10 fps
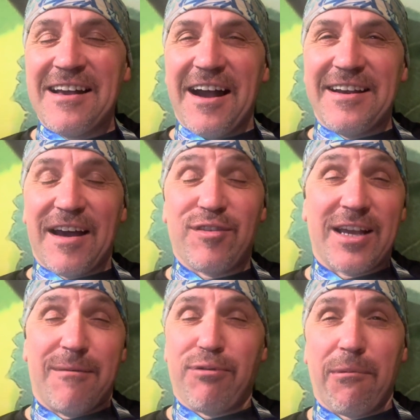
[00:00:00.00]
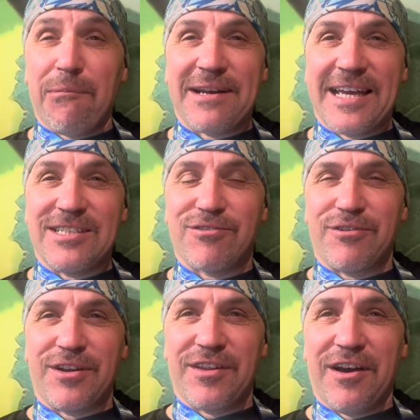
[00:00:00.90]
And I think I'll probably enter
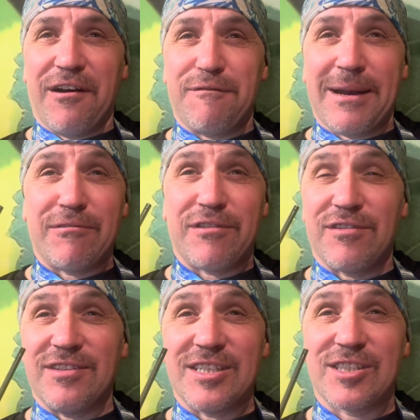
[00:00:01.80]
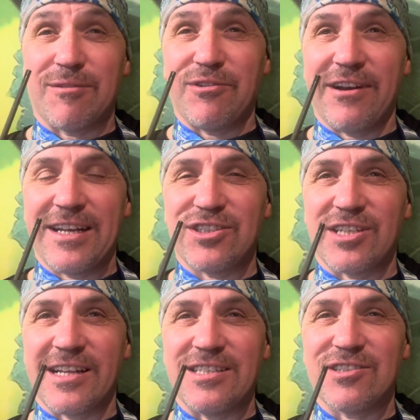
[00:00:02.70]
another half marathon this summer,
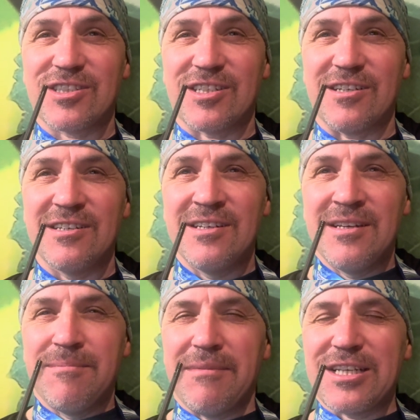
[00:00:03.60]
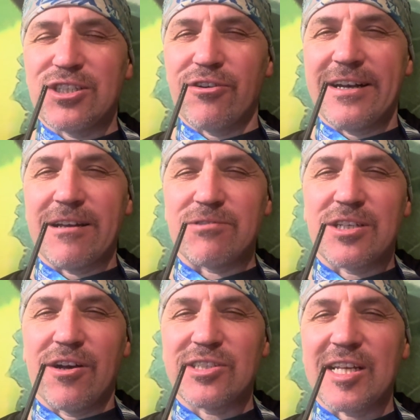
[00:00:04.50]
actually, just to make sure I don't
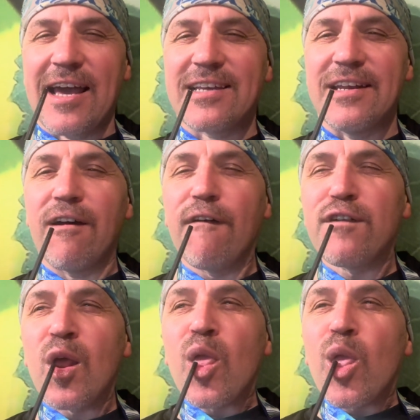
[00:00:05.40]
start slacking off.